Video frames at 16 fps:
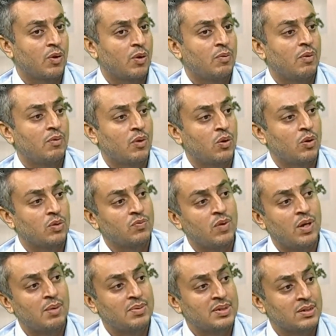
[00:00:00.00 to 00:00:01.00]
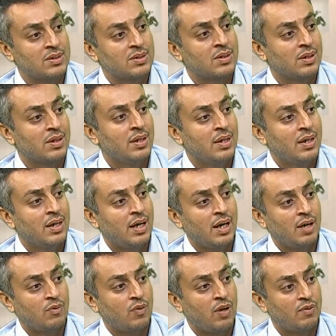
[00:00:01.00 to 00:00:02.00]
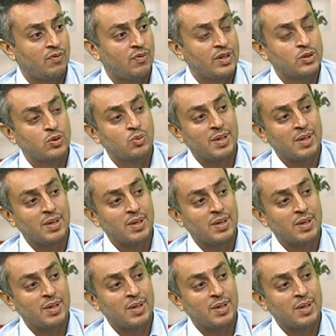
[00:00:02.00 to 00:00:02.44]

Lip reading: from our own farm is our Farm Fresh